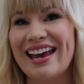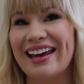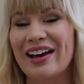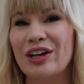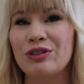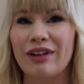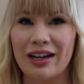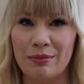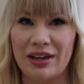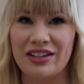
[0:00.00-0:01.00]
and
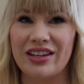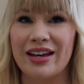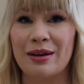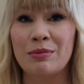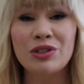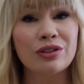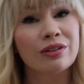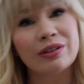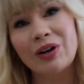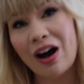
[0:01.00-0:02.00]
recommend them
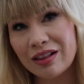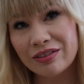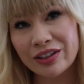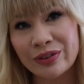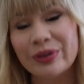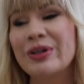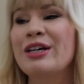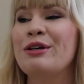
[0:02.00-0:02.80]
to all of you